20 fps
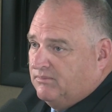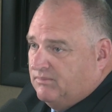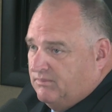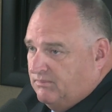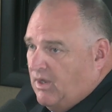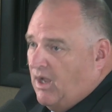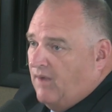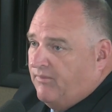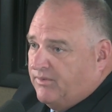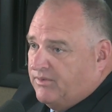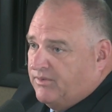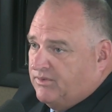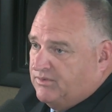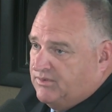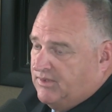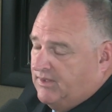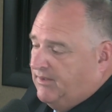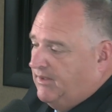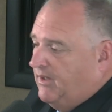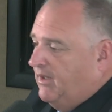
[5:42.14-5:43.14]
officers
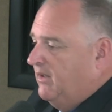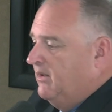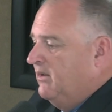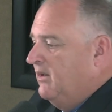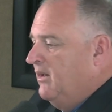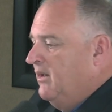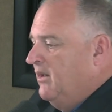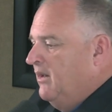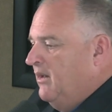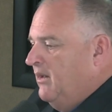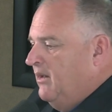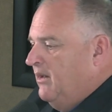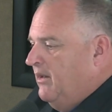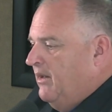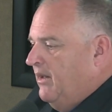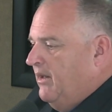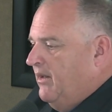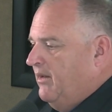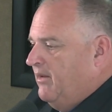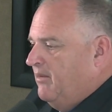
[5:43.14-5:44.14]
in there.
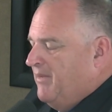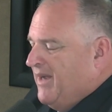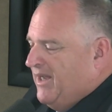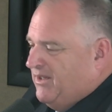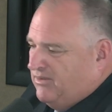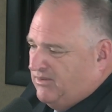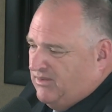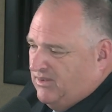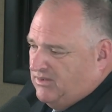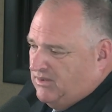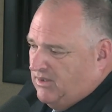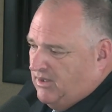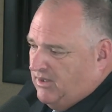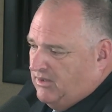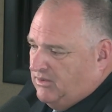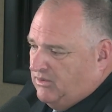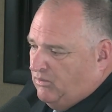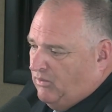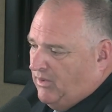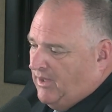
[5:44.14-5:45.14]
The magistrate
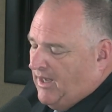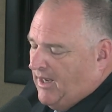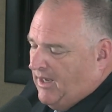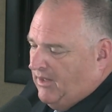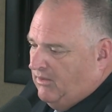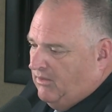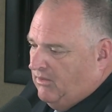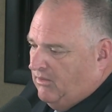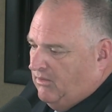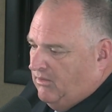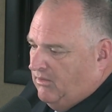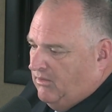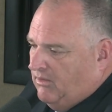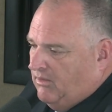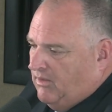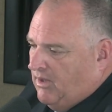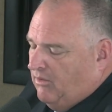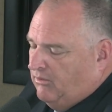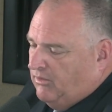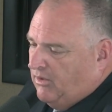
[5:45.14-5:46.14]
judge, we handle
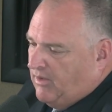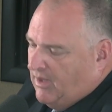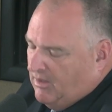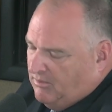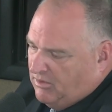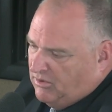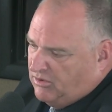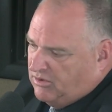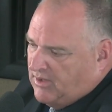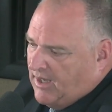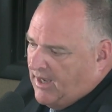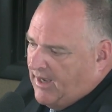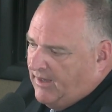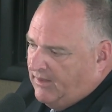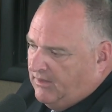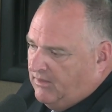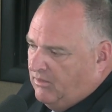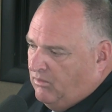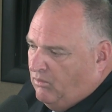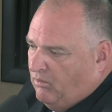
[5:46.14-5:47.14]
on the criminal
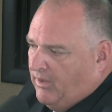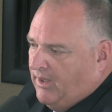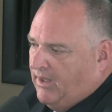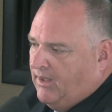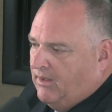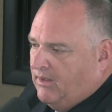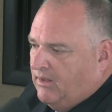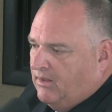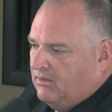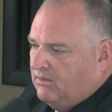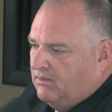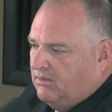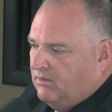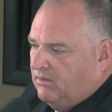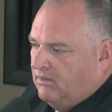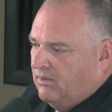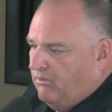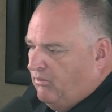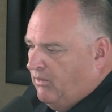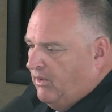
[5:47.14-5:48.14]
side. When
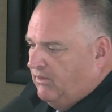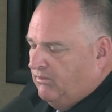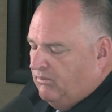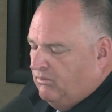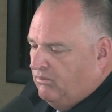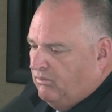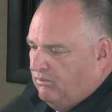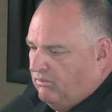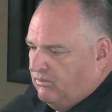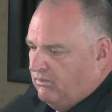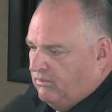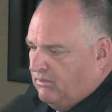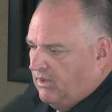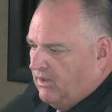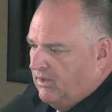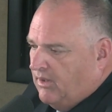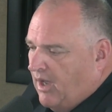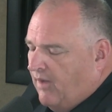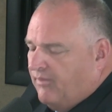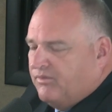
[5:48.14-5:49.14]
an
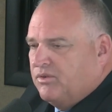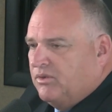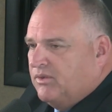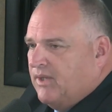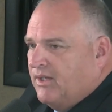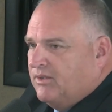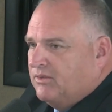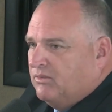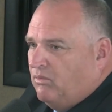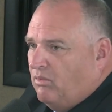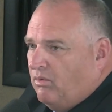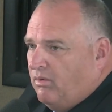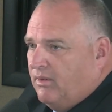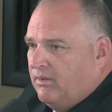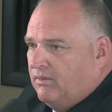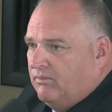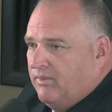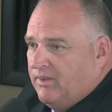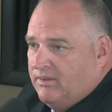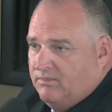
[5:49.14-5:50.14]
officer takes a
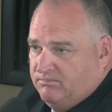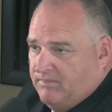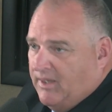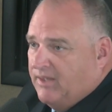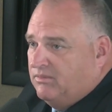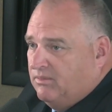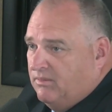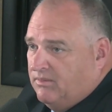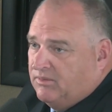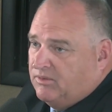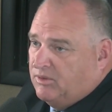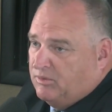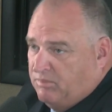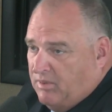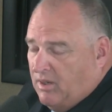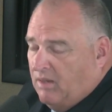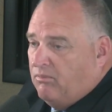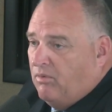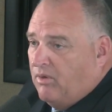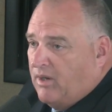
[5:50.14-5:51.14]
warrant, we make sure that there's
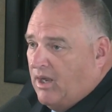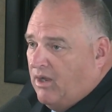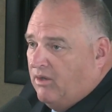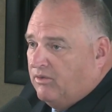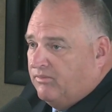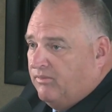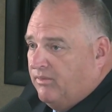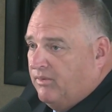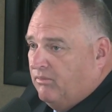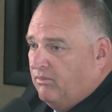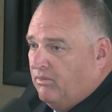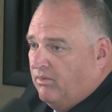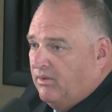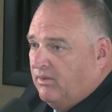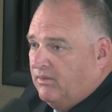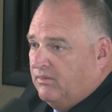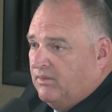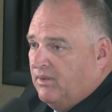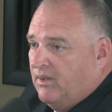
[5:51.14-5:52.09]
probable cause for the warrant.